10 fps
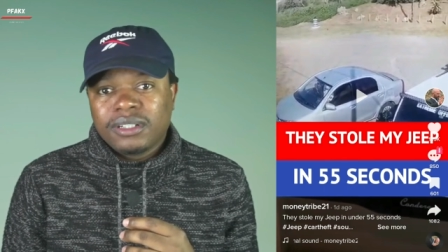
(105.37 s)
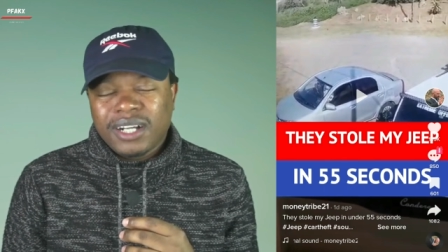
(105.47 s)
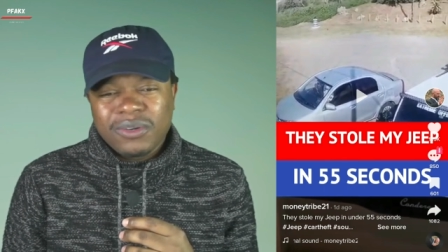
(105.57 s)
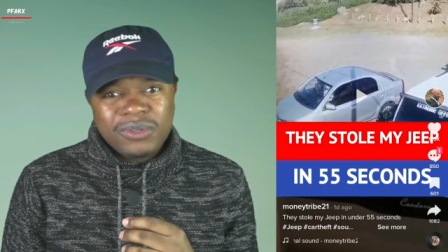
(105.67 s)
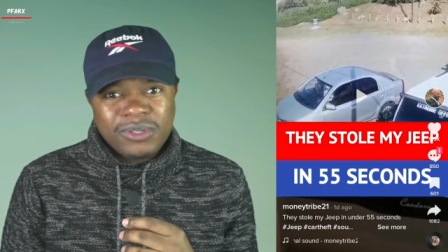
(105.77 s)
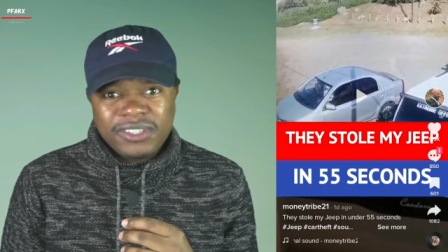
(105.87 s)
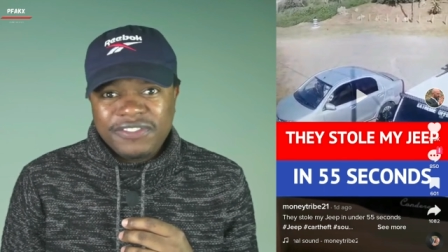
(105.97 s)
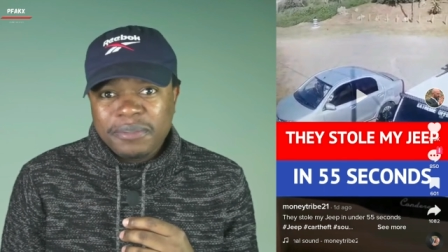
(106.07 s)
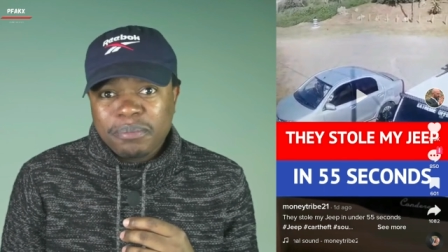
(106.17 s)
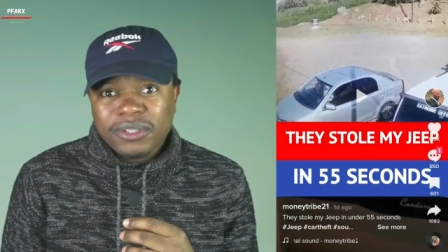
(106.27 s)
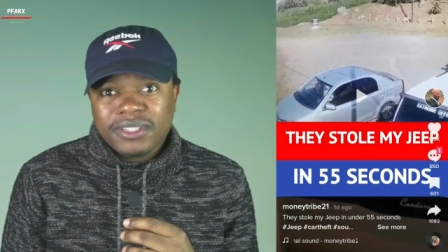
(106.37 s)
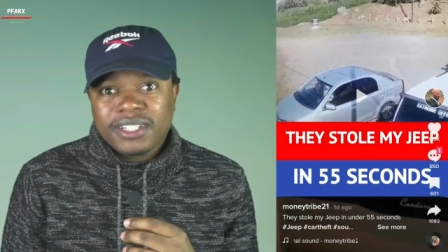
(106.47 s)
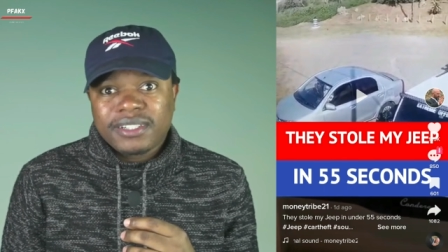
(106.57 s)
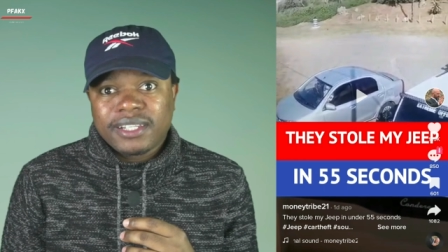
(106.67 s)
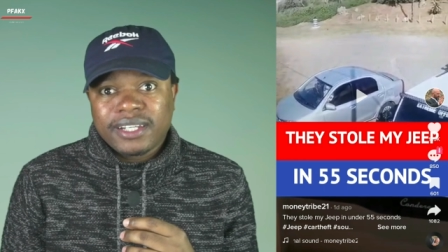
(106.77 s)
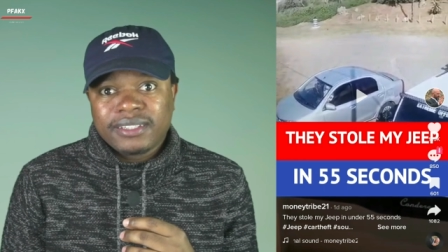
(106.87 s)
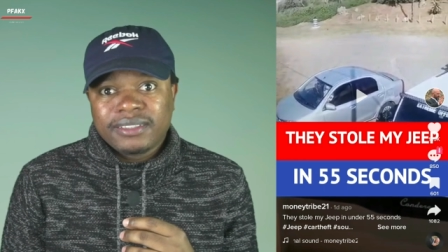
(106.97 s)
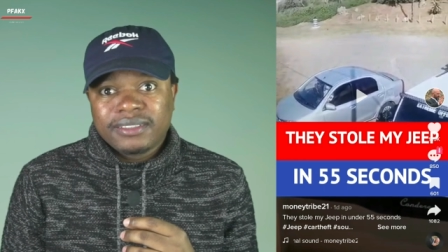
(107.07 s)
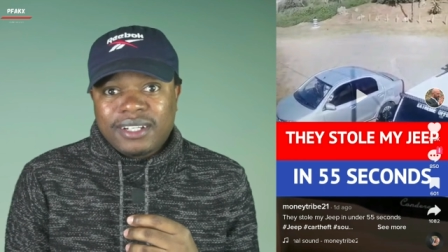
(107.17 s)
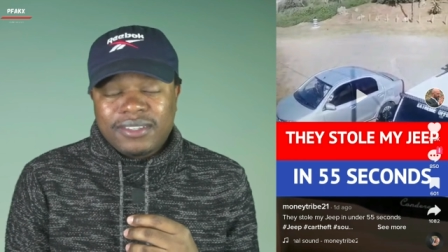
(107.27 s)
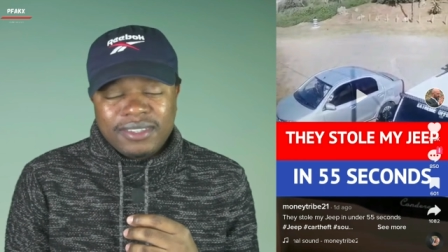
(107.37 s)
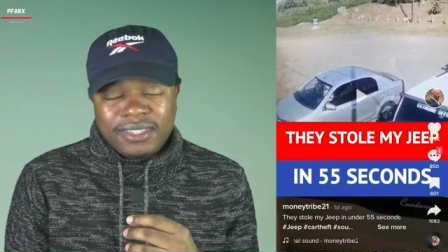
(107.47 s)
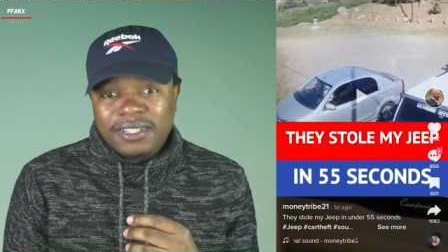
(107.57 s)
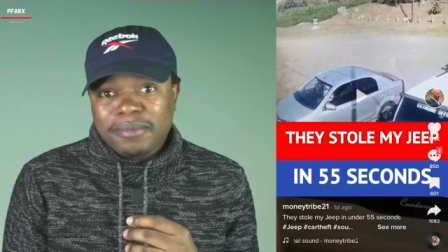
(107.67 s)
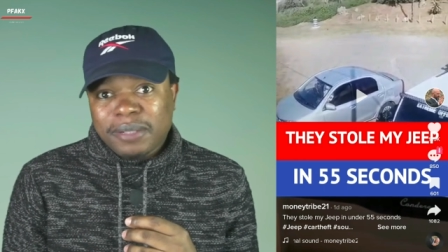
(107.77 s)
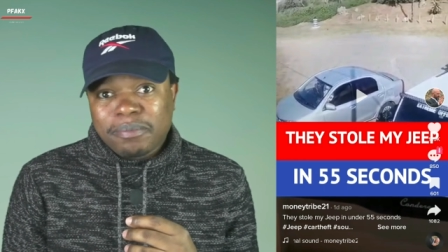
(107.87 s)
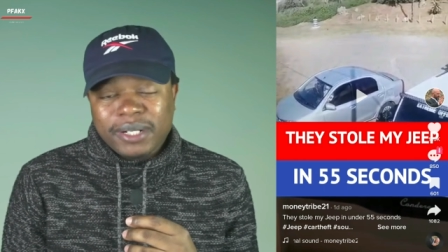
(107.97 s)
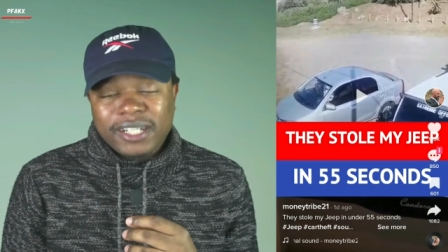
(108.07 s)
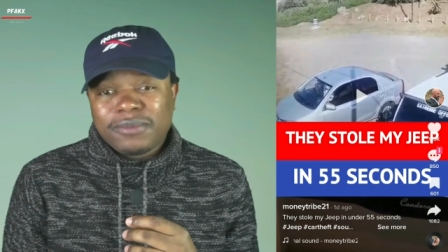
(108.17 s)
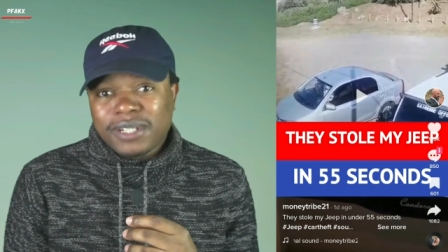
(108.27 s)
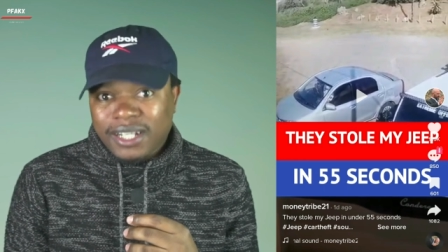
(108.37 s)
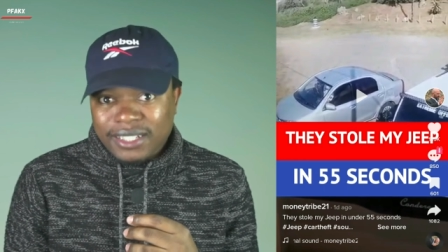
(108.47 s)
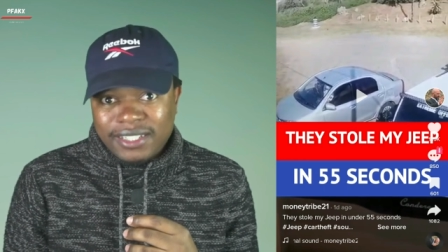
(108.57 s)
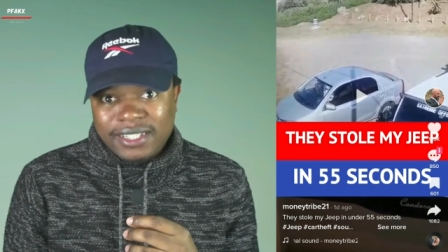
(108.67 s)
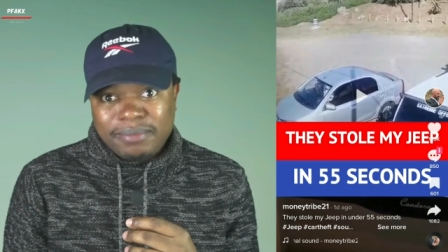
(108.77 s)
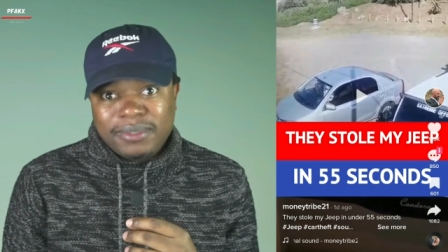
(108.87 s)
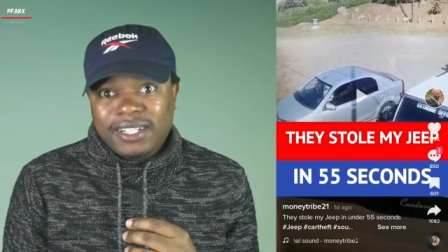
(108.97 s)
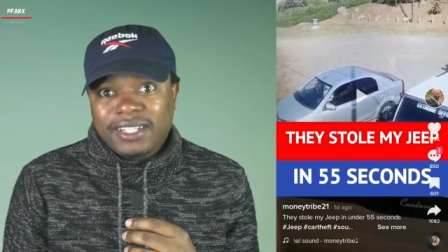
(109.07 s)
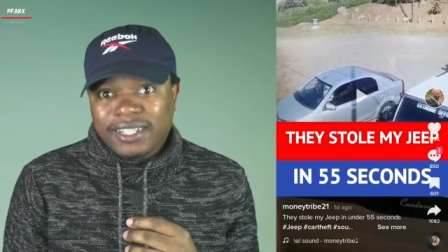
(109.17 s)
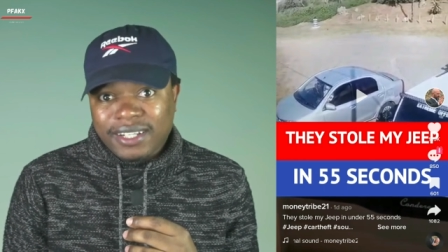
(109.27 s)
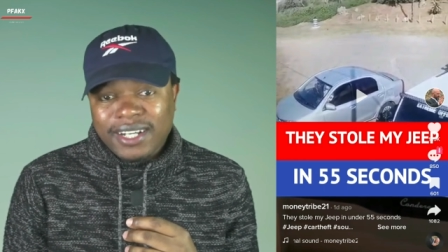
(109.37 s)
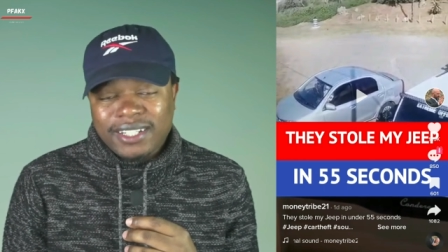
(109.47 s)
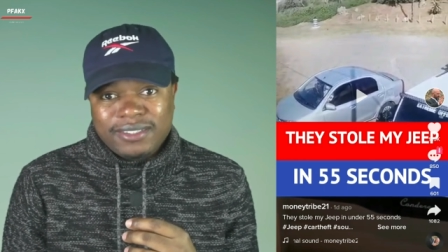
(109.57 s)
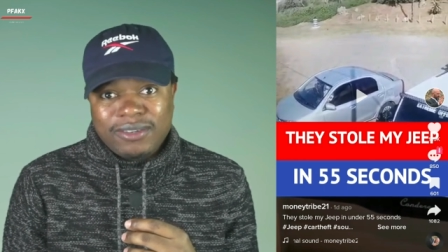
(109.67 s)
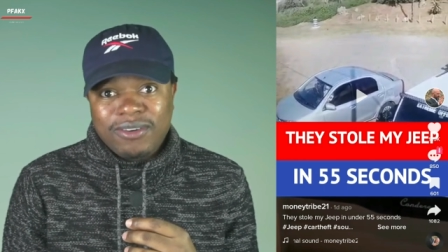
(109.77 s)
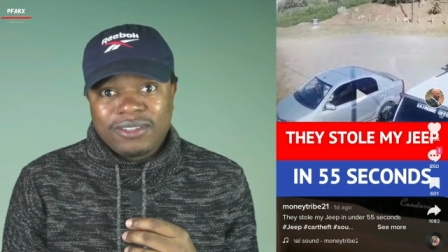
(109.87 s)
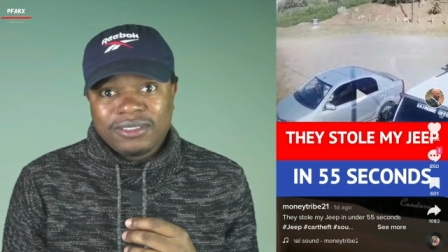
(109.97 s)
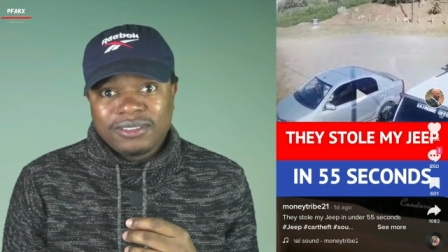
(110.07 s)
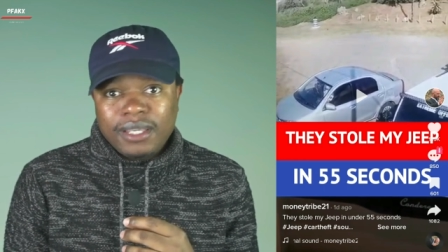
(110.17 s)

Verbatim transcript: How could you even process that? I don't think my brain will accept that the car is gone.